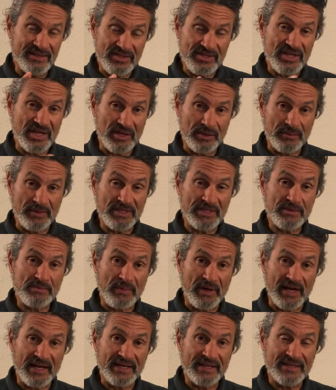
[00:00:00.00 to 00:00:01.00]
gentleman's
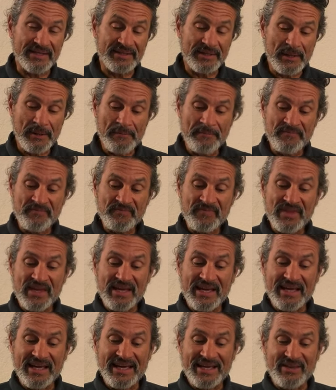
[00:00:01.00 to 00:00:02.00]
bike,
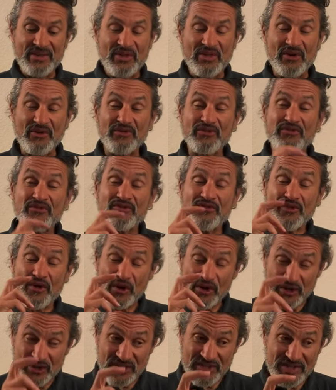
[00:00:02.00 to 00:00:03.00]
the
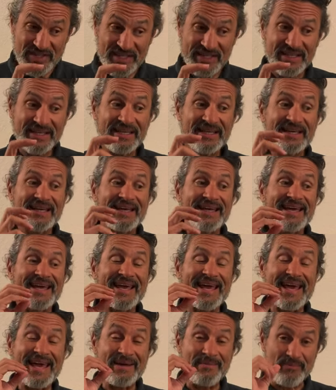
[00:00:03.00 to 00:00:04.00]
first
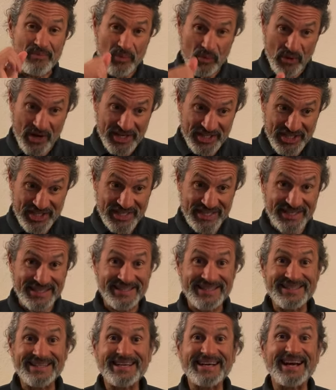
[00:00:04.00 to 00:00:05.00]

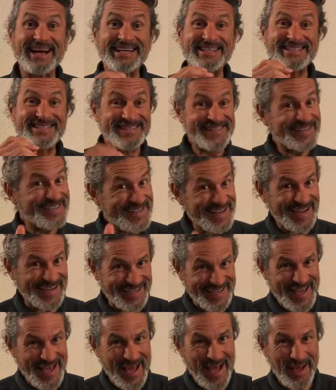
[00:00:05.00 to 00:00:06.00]
impression I did not
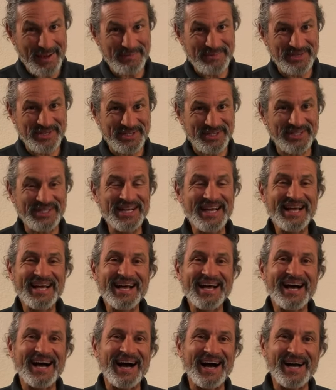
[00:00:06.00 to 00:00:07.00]
capture
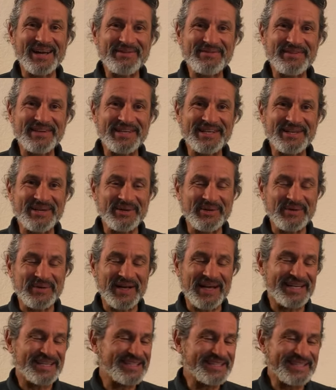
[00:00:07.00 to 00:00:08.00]
on video.
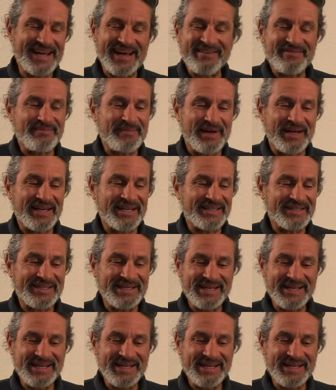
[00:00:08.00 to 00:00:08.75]
I didn't have my